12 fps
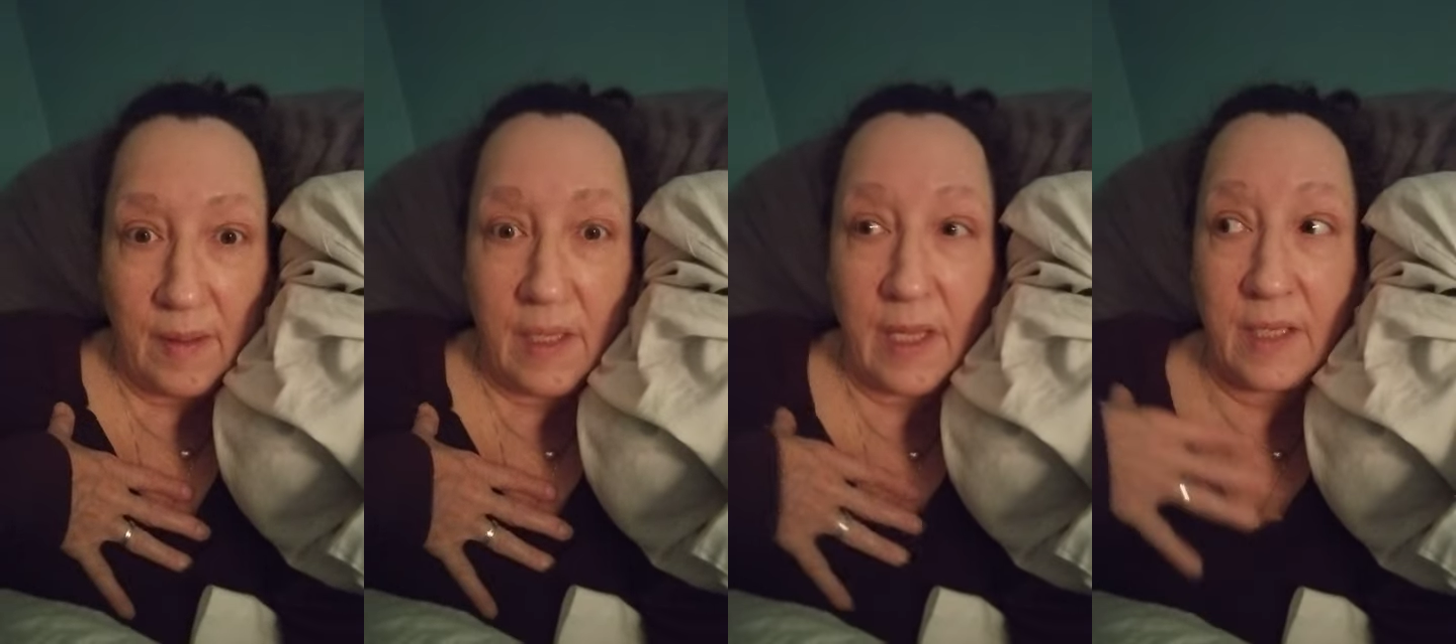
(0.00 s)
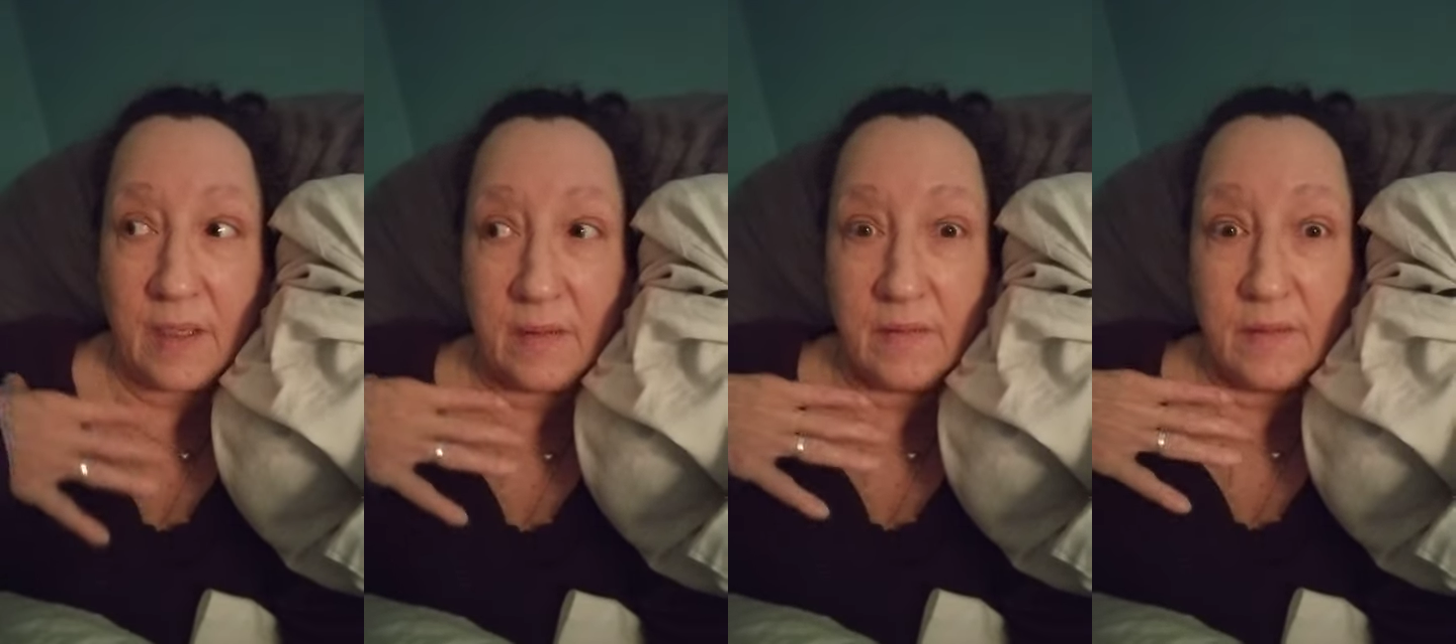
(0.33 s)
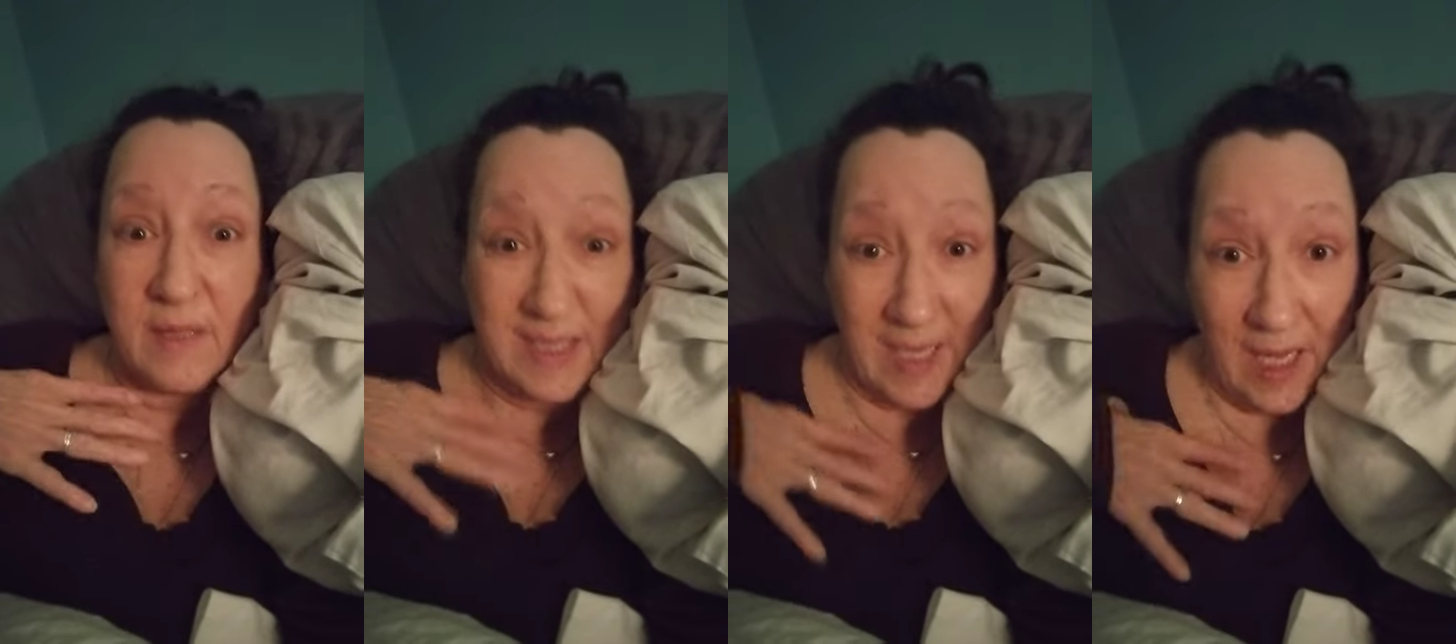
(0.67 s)
Like
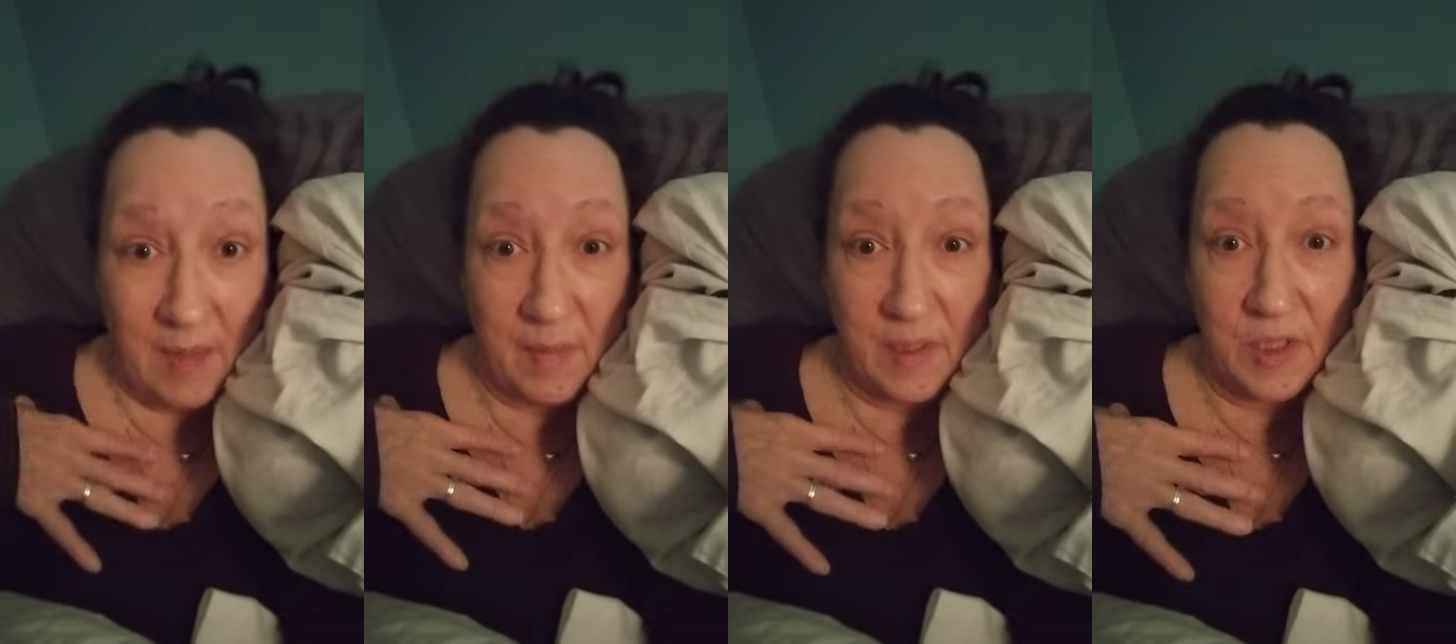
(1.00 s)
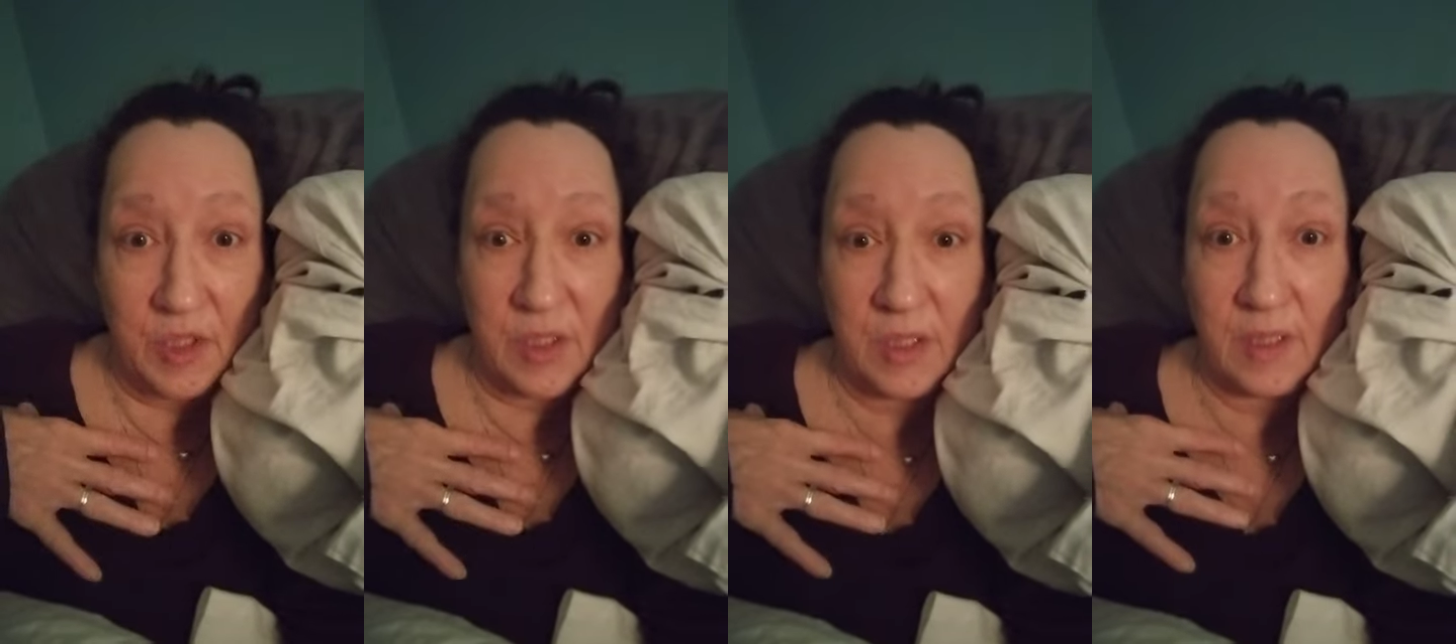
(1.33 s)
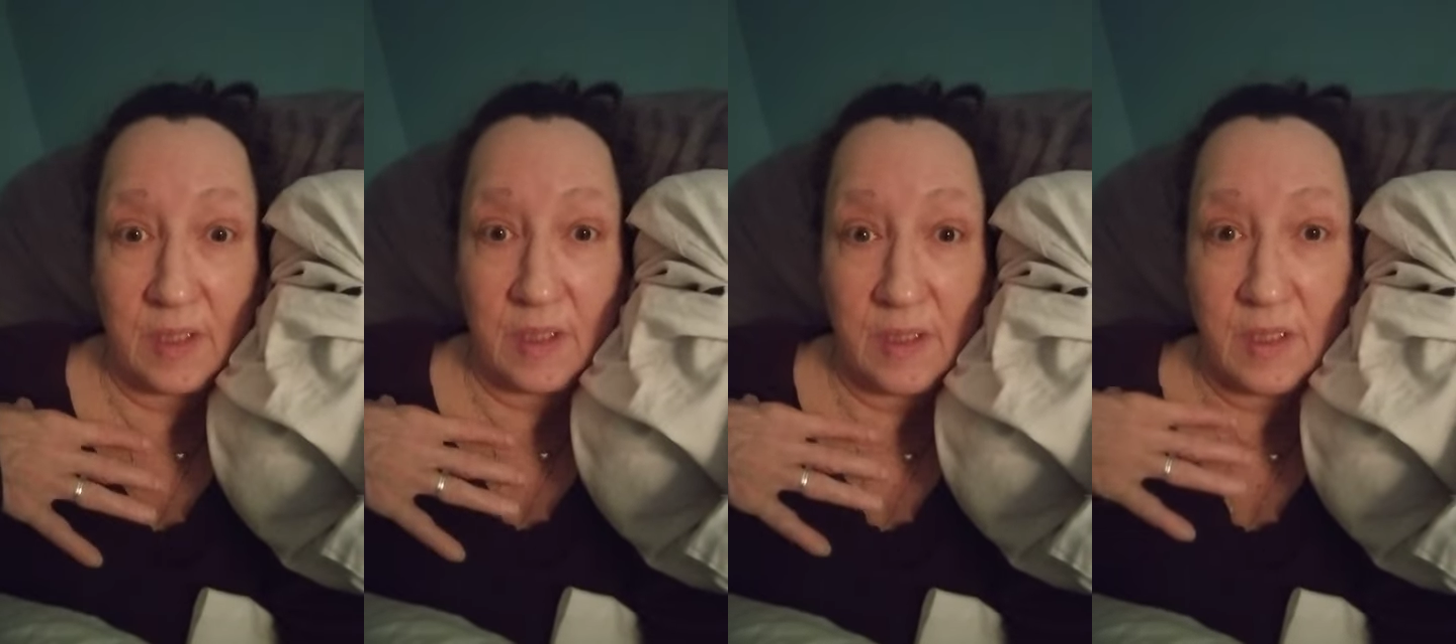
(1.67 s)
damage
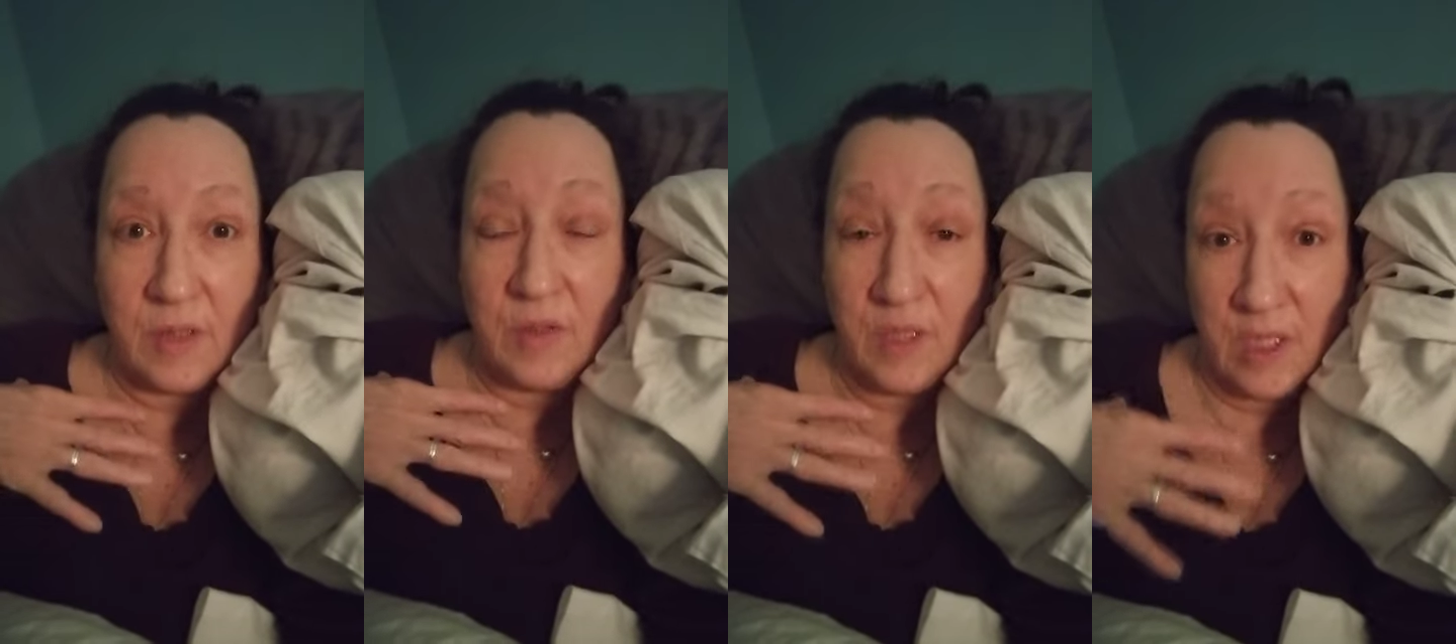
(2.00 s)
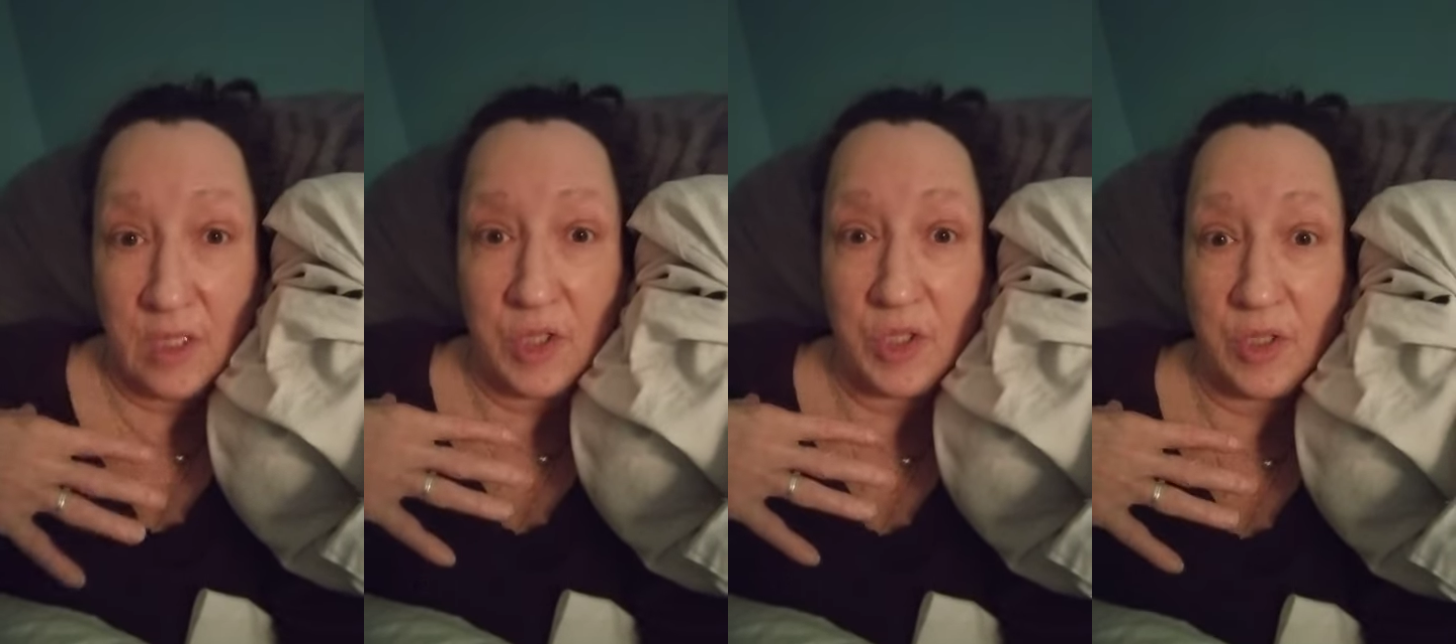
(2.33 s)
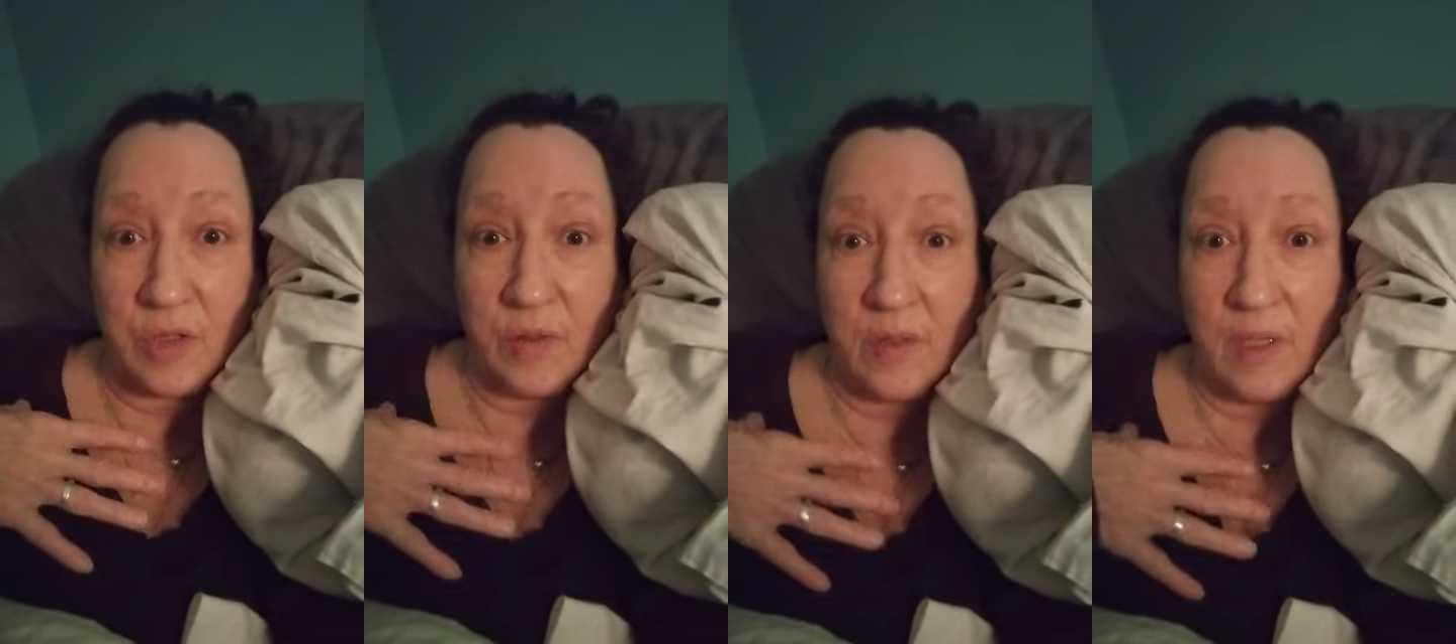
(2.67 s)
to, to
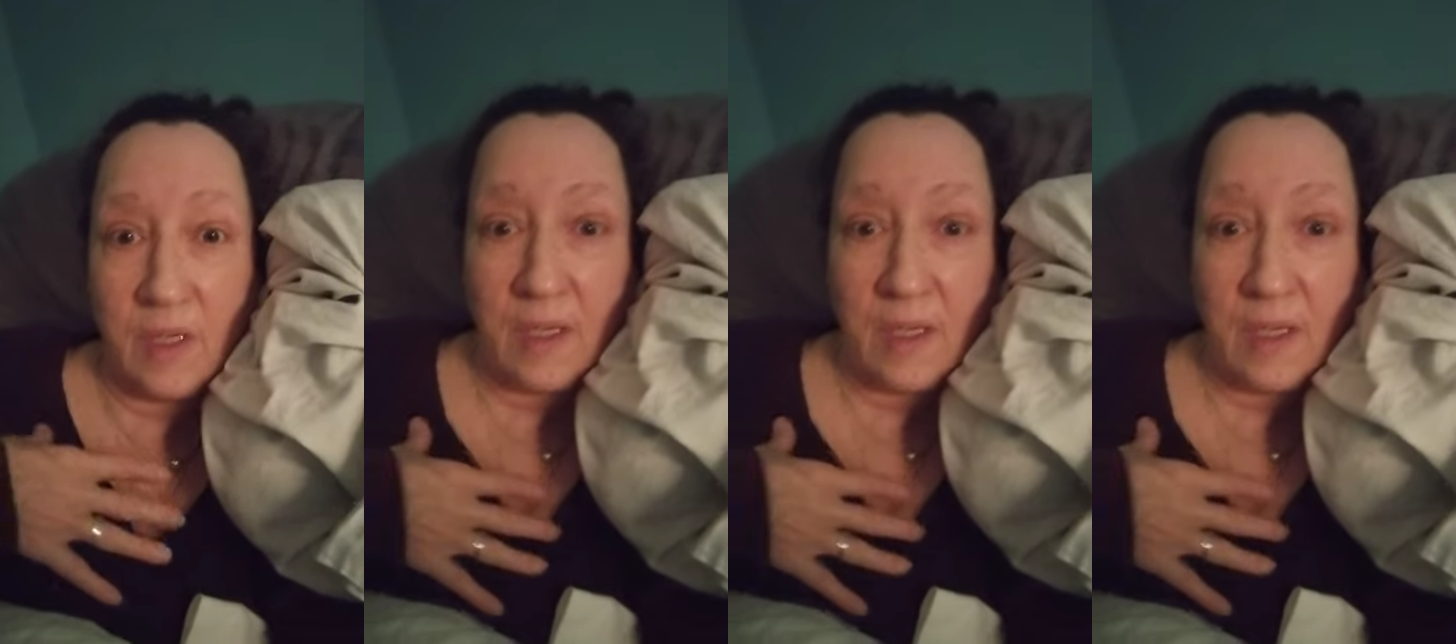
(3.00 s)
tissue.